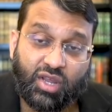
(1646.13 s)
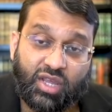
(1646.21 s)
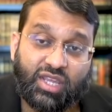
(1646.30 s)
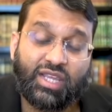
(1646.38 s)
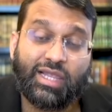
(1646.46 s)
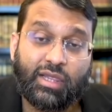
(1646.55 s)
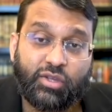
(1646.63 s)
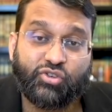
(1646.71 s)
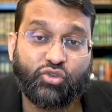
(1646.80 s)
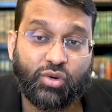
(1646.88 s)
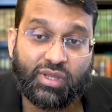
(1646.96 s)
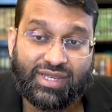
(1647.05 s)
He
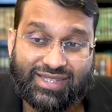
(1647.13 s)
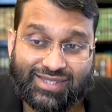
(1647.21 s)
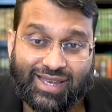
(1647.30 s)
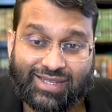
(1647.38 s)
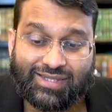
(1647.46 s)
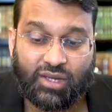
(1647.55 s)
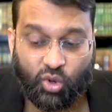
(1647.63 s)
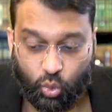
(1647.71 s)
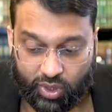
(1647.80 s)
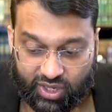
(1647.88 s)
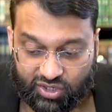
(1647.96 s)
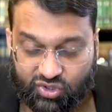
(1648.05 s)
literally says,
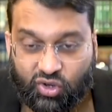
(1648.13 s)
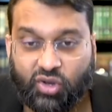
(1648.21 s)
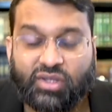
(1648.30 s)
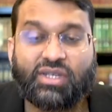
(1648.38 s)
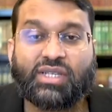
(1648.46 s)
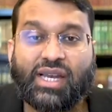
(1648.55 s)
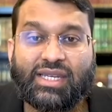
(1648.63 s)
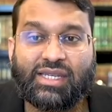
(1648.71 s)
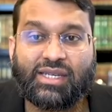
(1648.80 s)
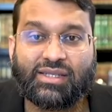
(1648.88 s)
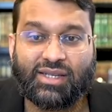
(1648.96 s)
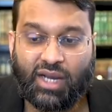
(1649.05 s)
when I saw these
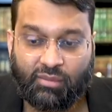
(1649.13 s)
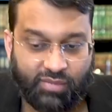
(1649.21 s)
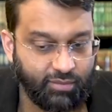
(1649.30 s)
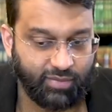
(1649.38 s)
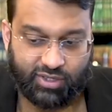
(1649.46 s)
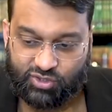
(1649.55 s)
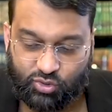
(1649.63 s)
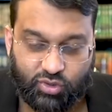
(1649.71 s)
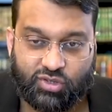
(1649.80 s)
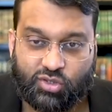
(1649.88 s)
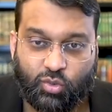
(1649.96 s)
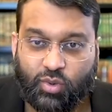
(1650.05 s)
ideas come and my
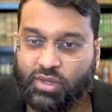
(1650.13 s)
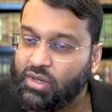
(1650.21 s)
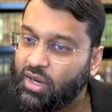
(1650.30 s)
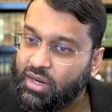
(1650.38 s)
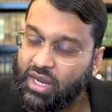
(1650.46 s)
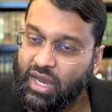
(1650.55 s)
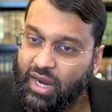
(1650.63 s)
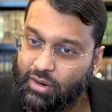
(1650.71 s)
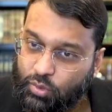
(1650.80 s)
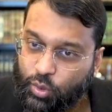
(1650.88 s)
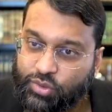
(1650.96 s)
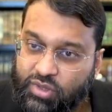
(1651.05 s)
students or whatnot, I
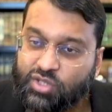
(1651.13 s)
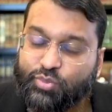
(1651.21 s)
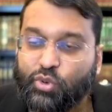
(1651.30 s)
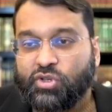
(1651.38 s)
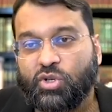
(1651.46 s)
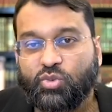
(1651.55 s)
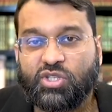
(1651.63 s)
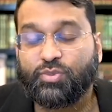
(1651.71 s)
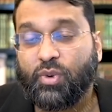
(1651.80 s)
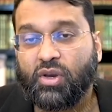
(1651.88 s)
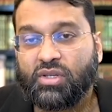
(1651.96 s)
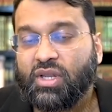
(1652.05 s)
wrote this book to
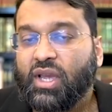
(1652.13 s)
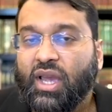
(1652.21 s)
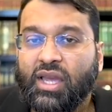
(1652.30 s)
respond.